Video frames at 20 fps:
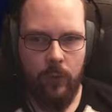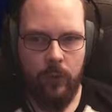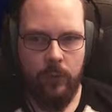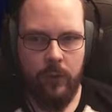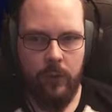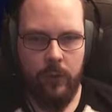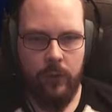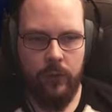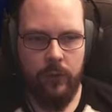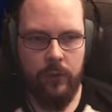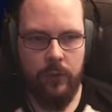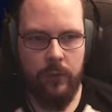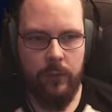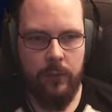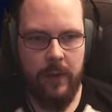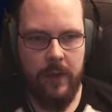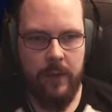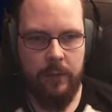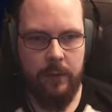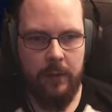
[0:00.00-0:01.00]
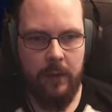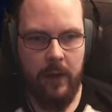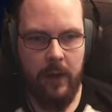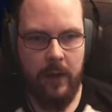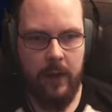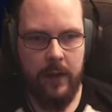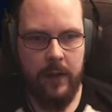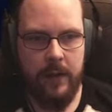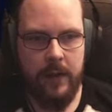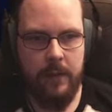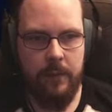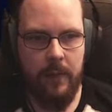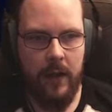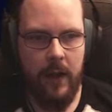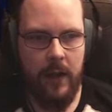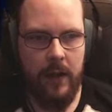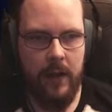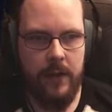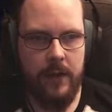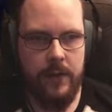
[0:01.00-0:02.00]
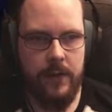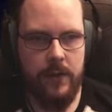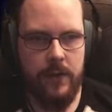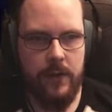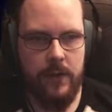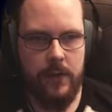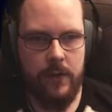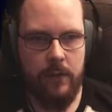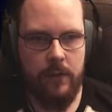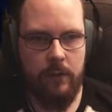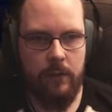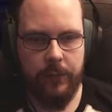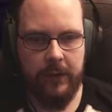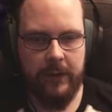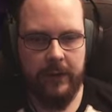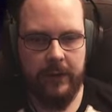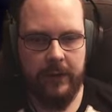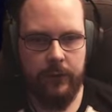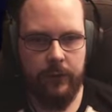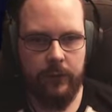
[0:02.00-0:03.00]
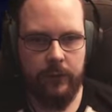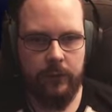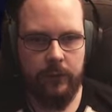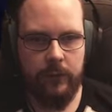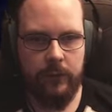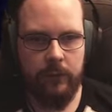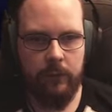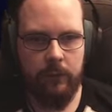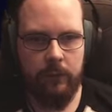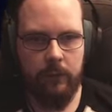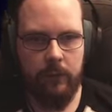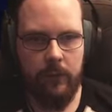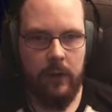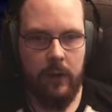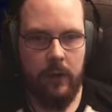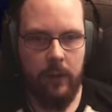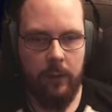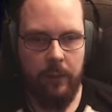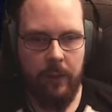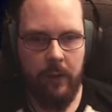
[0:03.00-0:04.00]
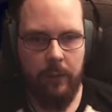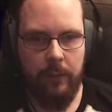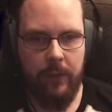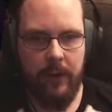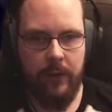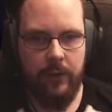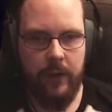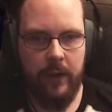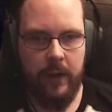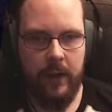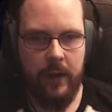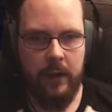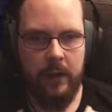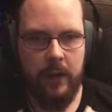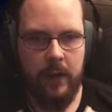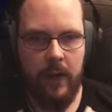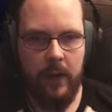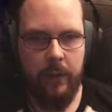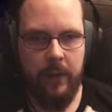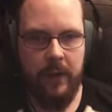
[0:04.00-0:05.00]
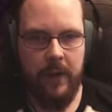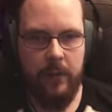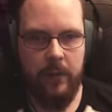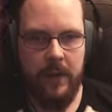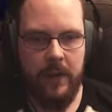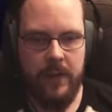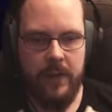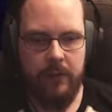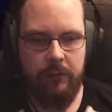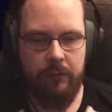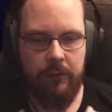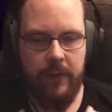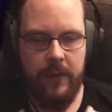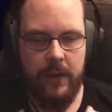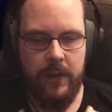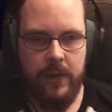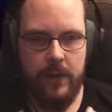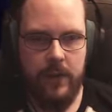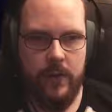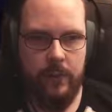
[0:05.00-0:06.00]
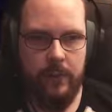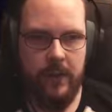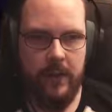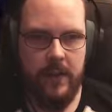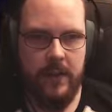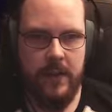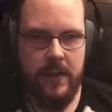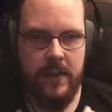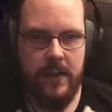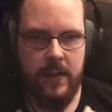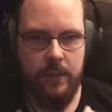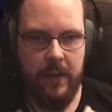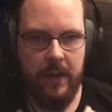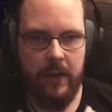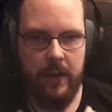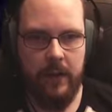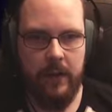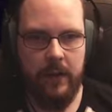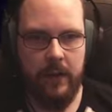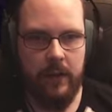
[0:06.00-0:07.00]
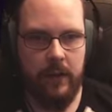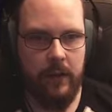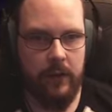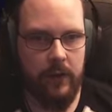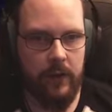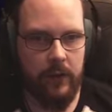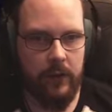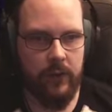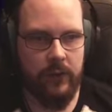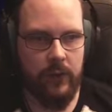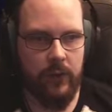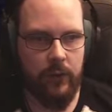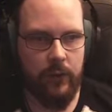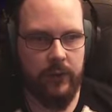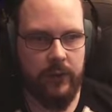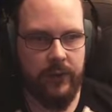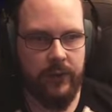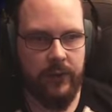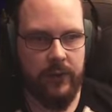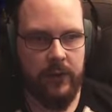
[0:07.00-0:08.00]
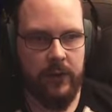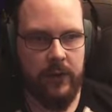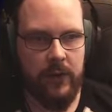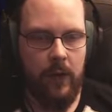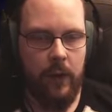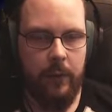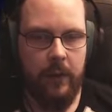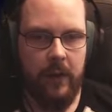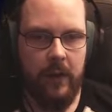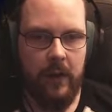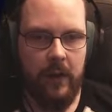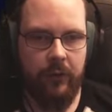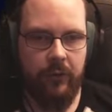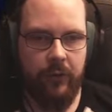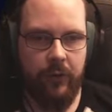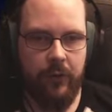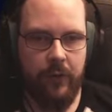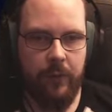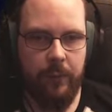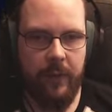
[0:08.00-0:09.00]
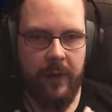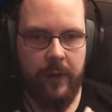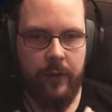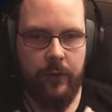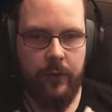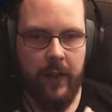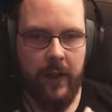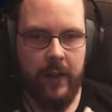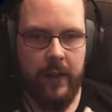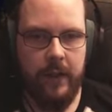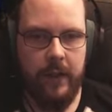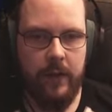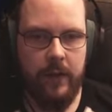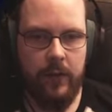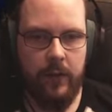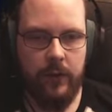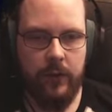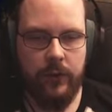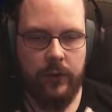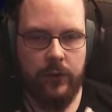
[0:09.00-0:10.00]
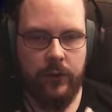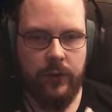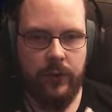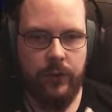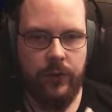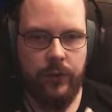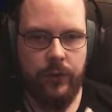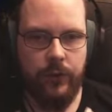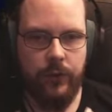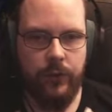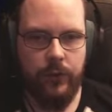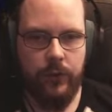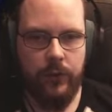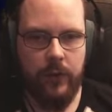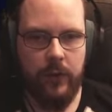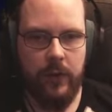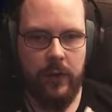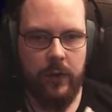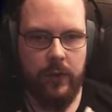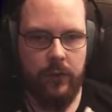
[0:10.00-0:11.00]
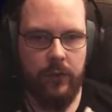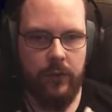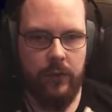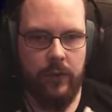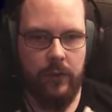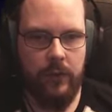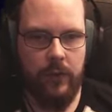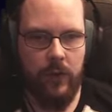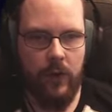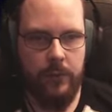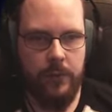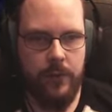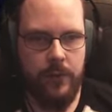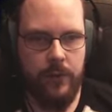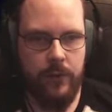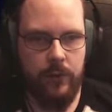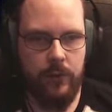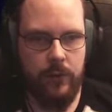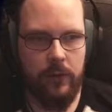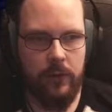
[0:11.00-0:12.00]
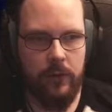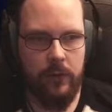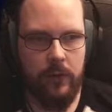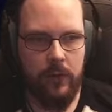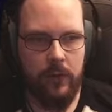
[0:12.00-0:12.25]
Almost met my demise. Because I'm climbing a big dragon. I mean, imagine fighting something this big in Dark Souls. I mean, I fought a big dragon in Dark Souls 2. It was even optional.